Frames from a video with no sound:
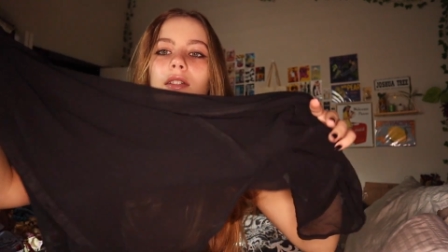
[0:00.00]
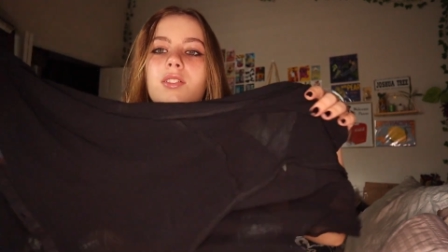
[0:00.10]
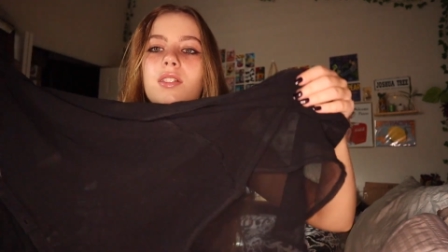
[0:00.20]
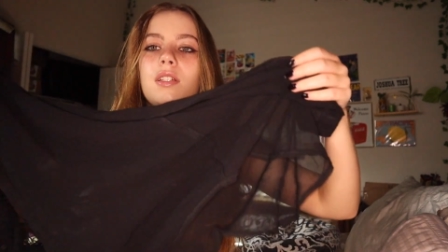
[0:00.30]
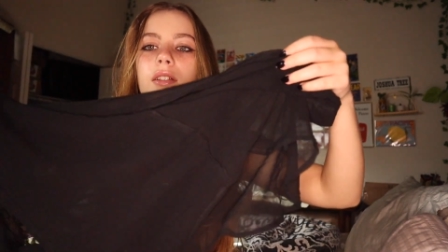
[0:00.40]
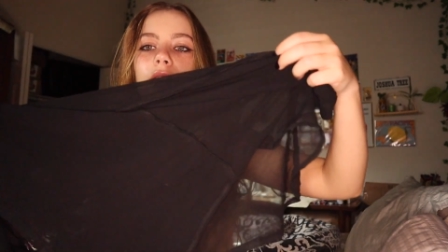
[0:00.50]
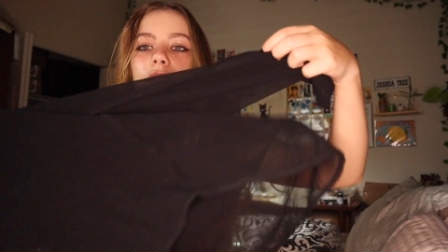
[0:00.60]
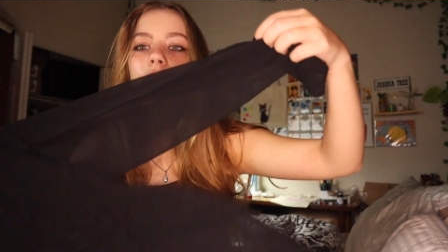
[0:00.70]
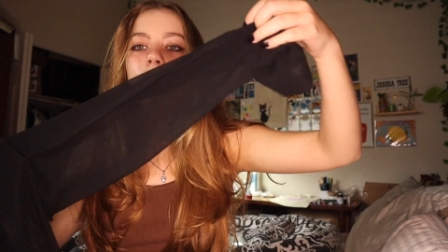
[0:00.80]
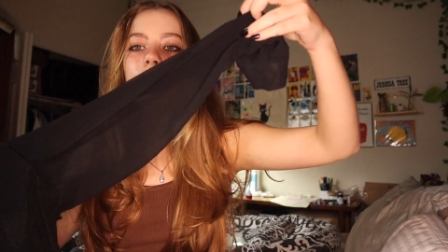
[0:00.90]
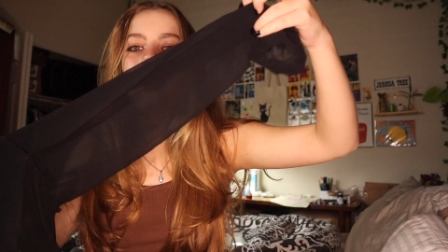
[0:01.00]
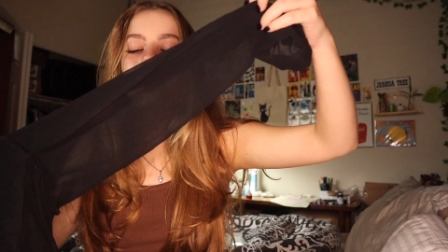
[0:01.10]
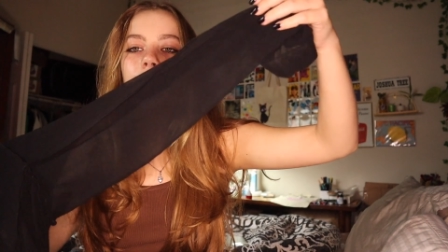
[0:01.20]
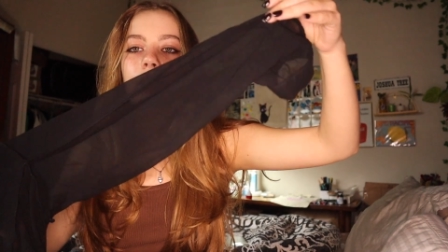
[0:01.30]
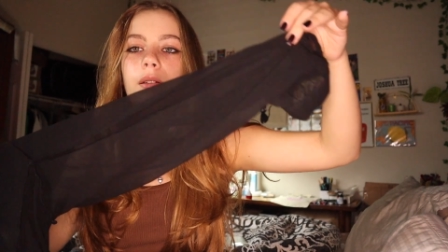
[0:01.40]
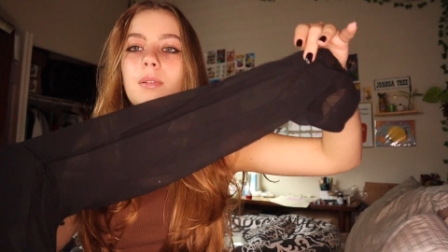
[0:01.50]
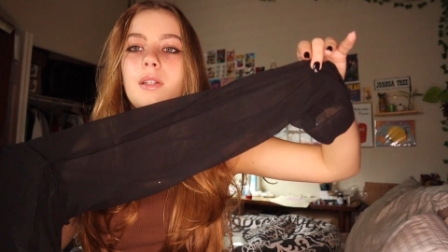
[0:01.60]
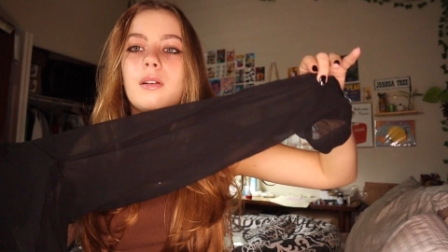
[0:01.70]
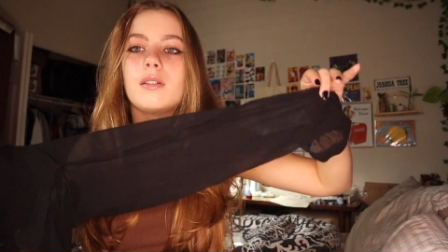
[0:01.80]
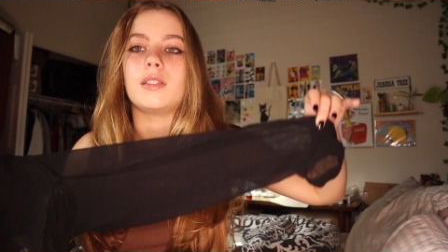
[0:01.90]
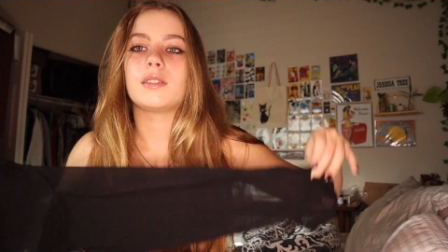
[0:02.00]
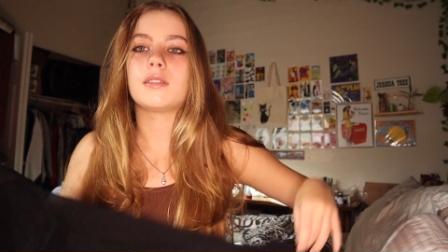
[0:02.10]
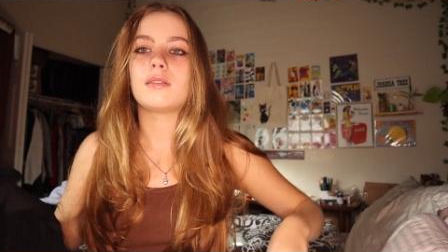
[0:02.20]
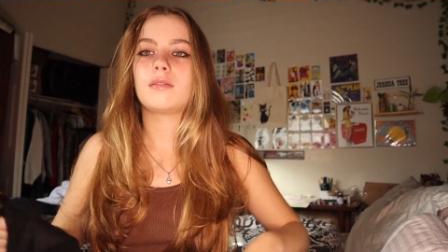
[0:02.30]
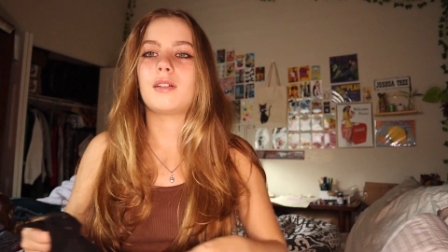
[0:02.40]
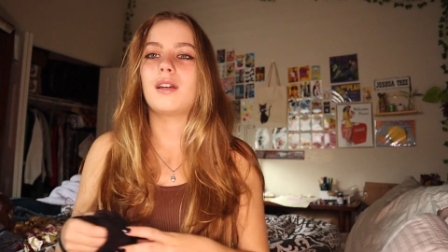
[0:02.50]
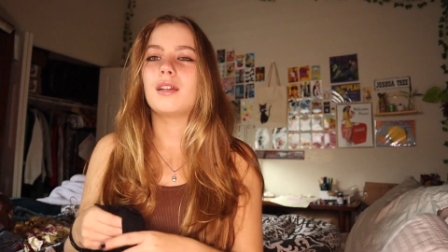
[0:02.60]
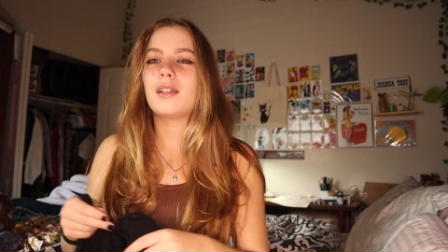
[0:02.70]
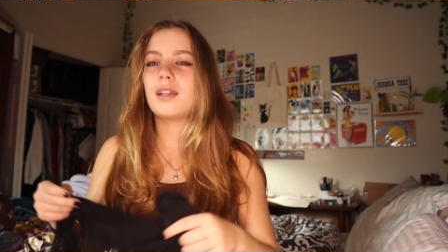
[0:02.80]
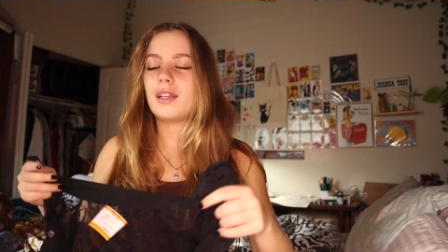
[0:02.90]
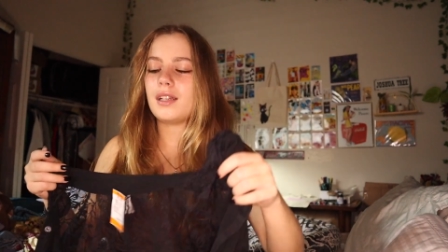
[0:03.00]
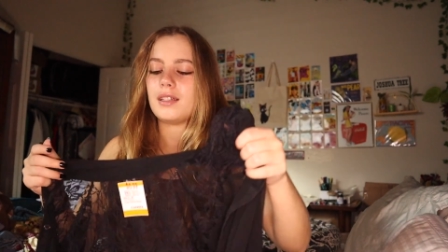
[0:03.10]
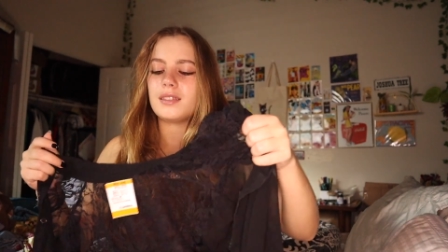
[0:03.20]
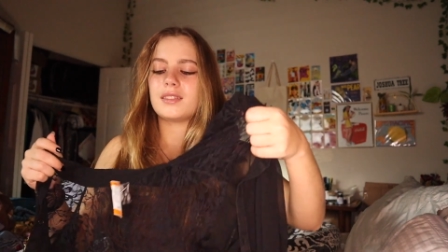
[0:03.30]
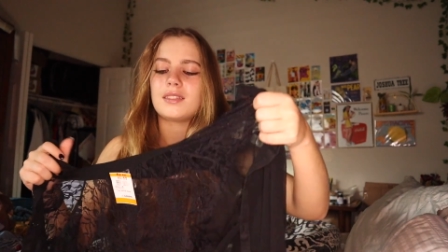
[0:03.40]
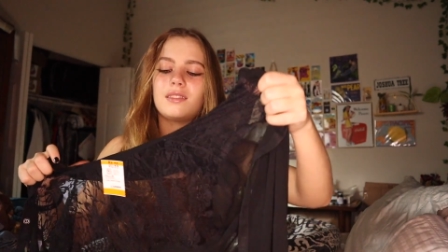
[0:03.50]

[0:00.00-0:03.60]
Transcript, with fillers: a sheer, what do you call these? cardigan, I guess.